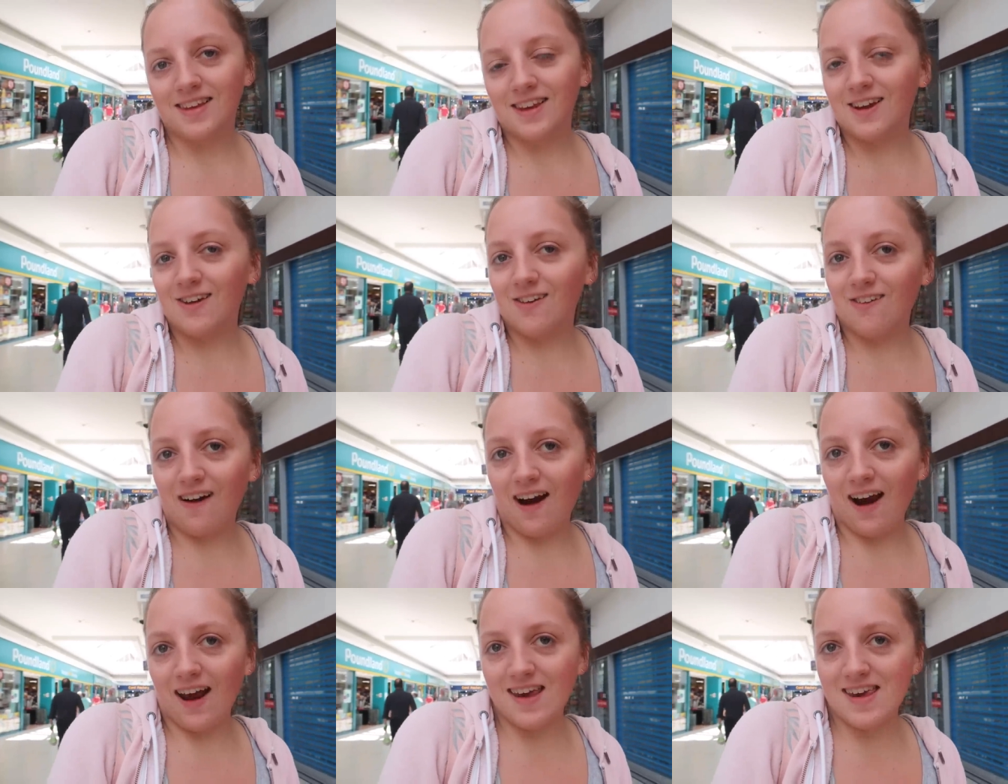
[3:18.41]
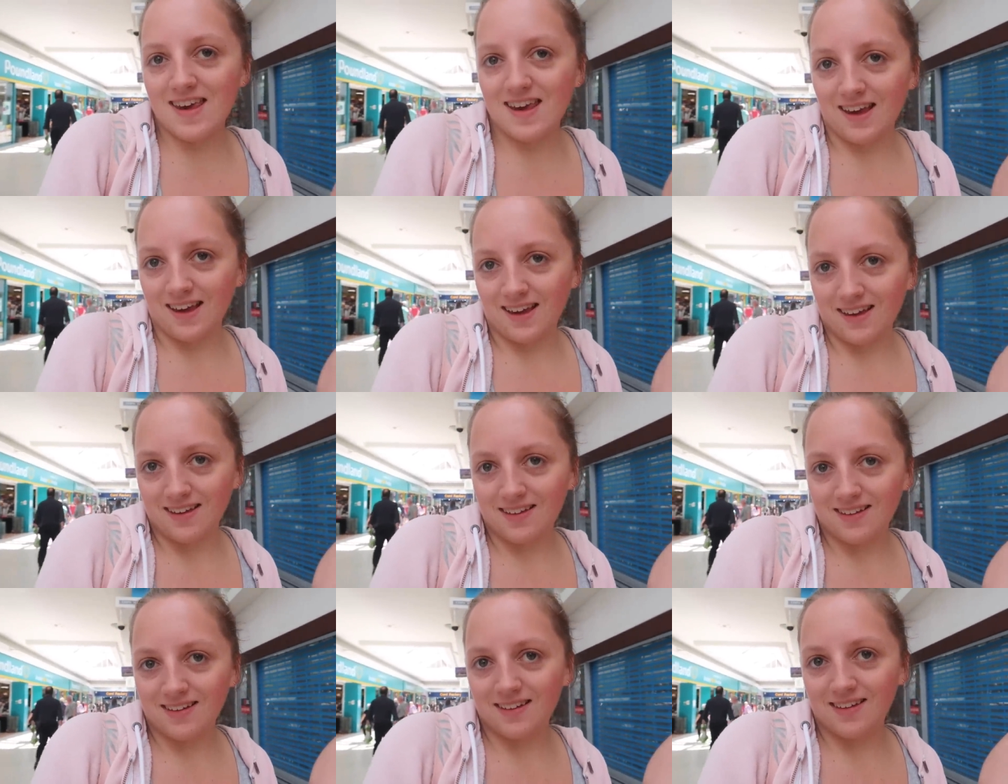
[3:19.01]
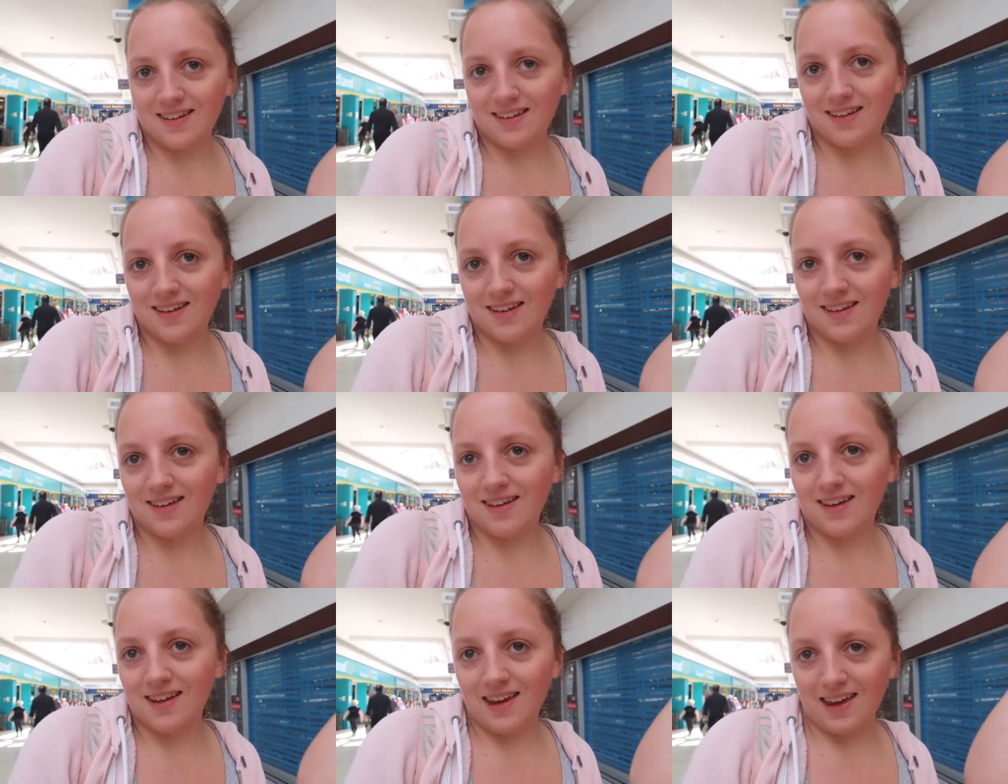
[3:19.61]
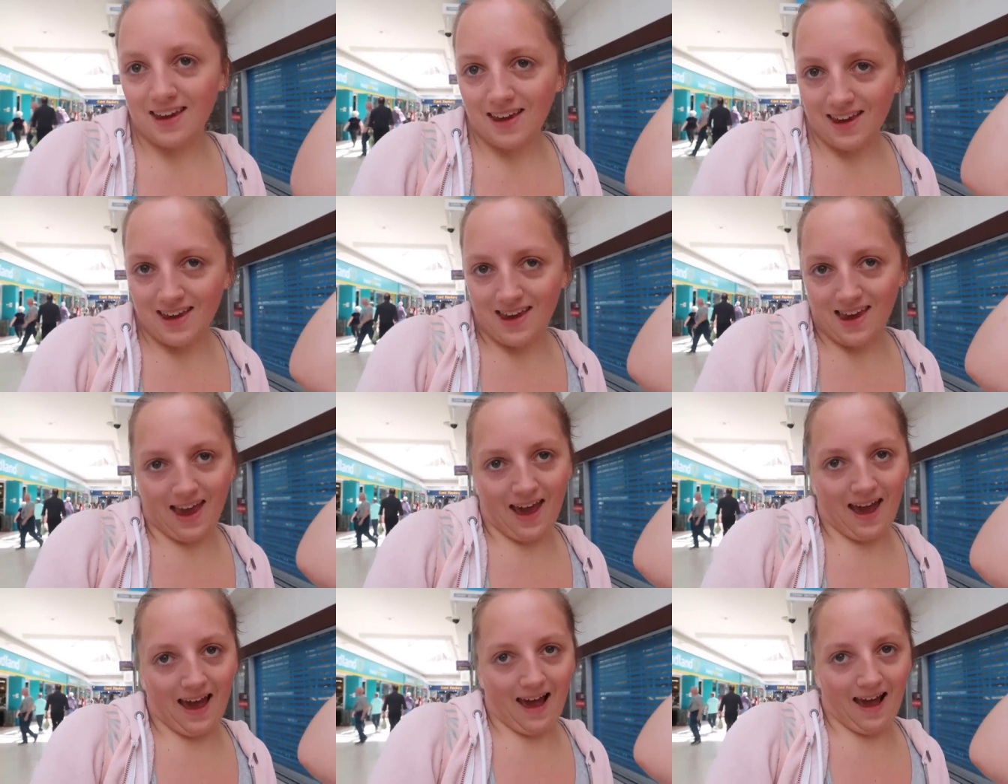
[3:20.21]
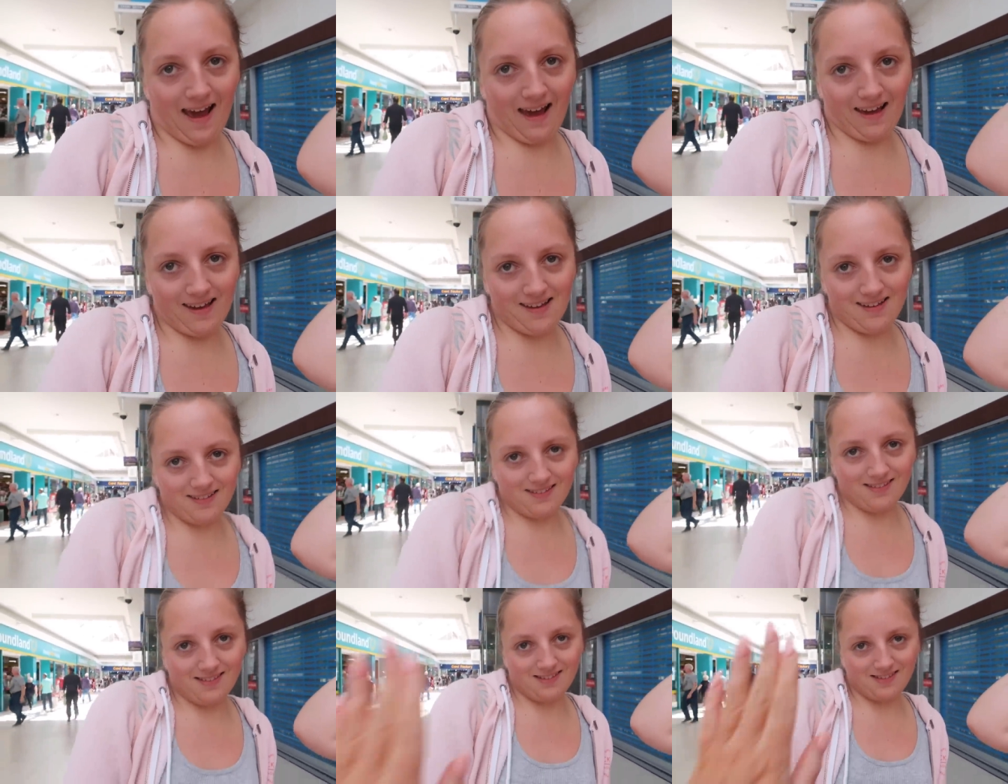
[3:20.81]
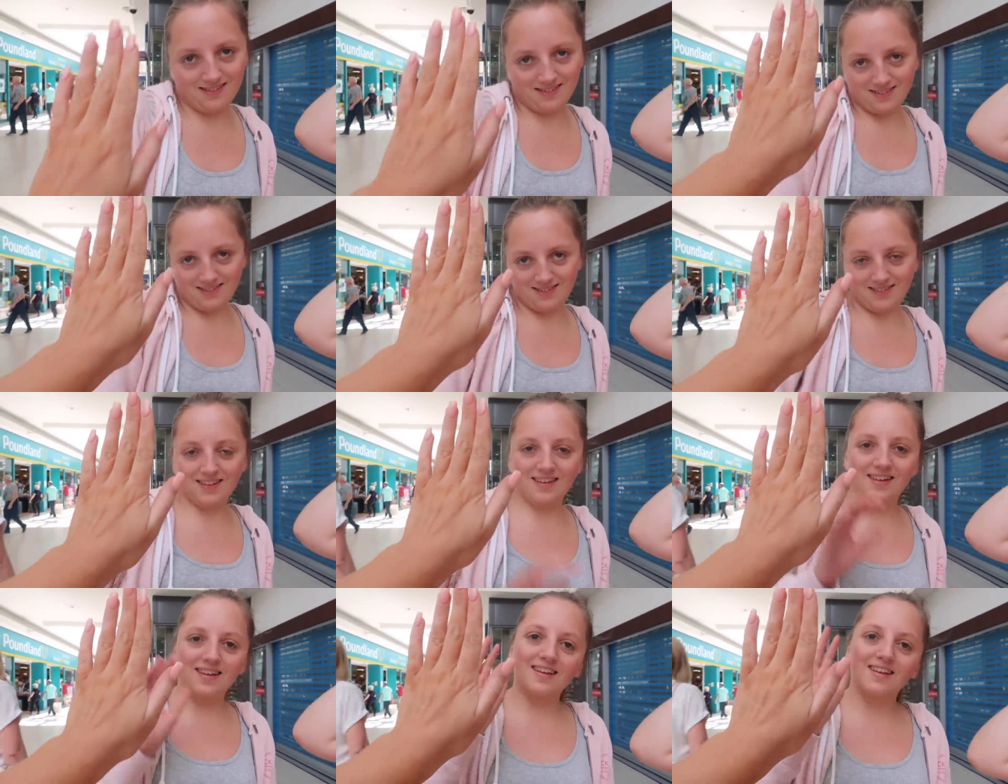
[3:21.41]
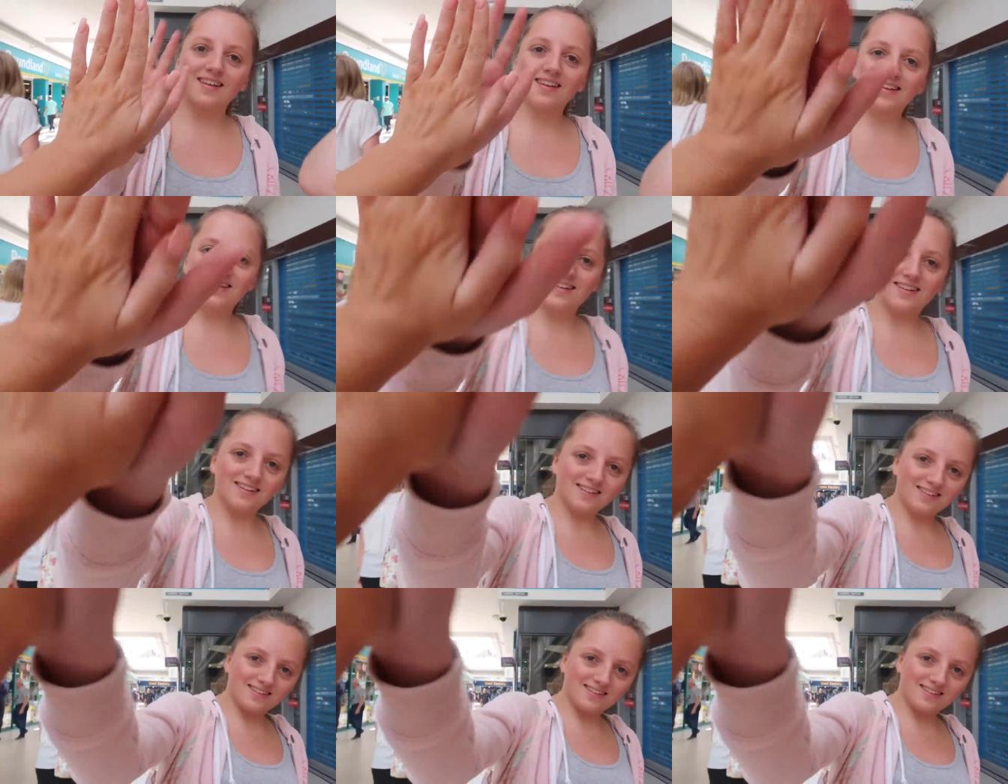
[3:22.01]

You right. Yeah, you alright? Yeah. Yeah.